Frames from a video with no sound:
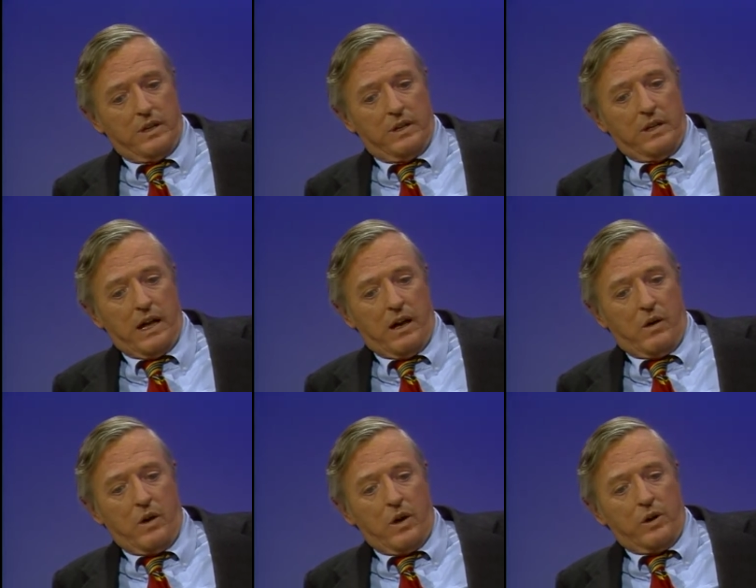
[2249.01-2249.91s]

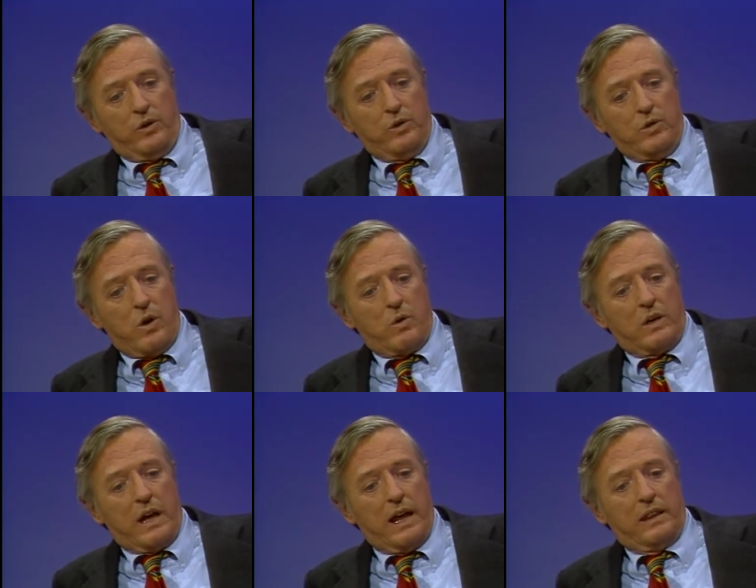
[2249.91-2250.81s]
Now, you don't
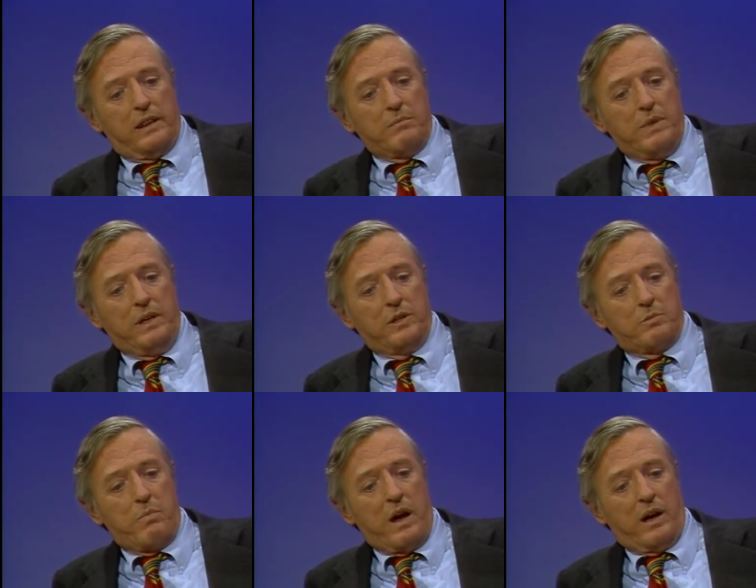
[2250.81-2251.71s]
like the means
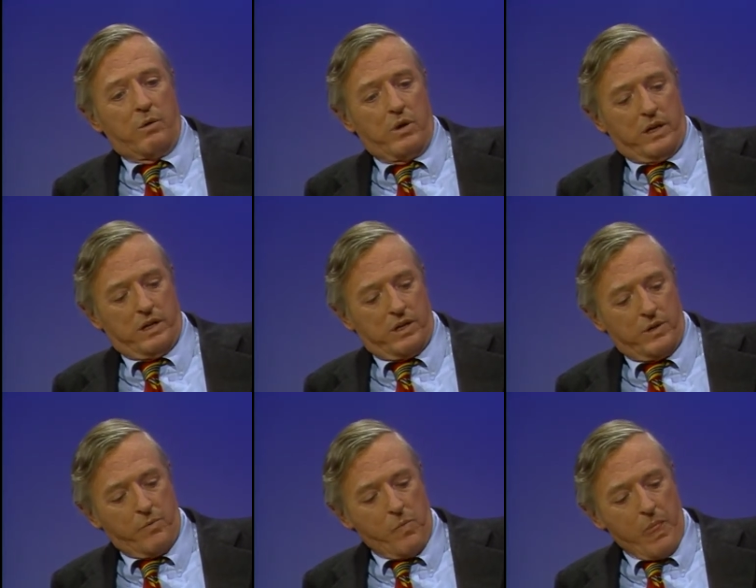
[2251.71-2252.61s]
by which
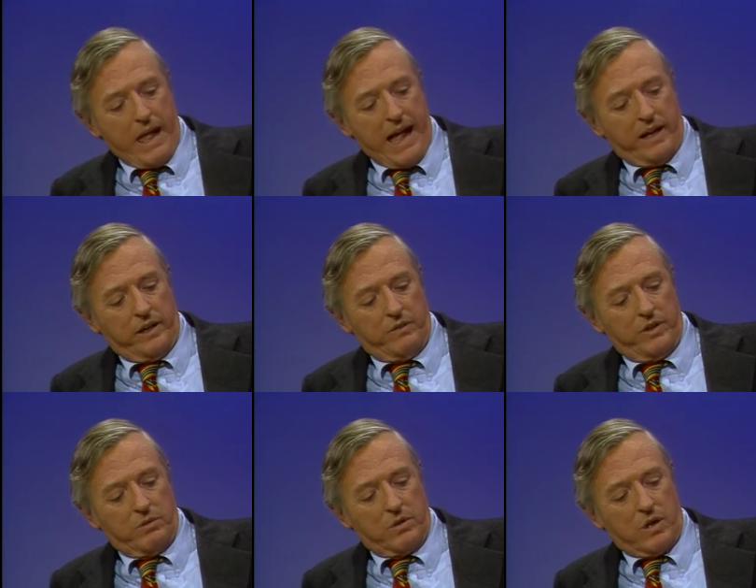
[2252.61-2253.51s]
an
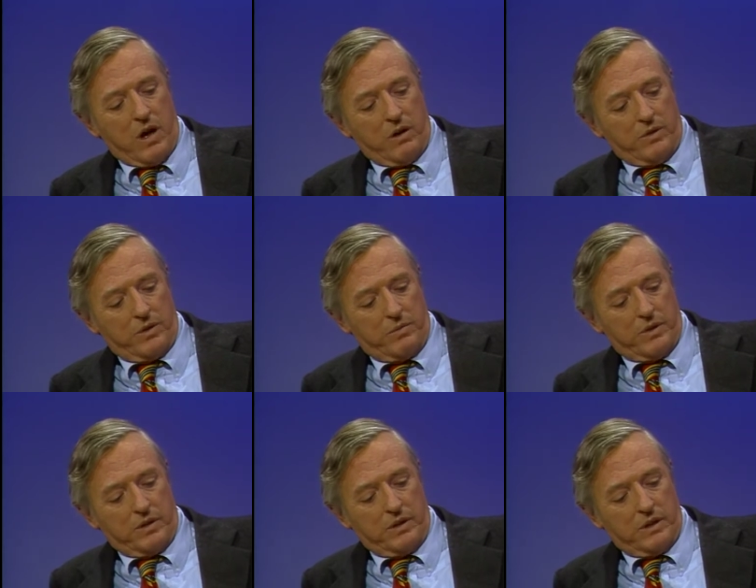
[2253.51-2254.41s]
individual
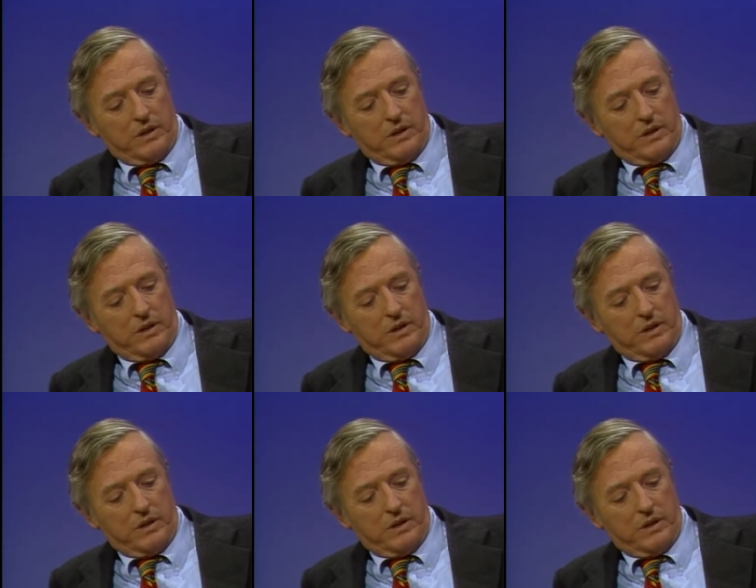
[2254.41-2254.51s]
congressman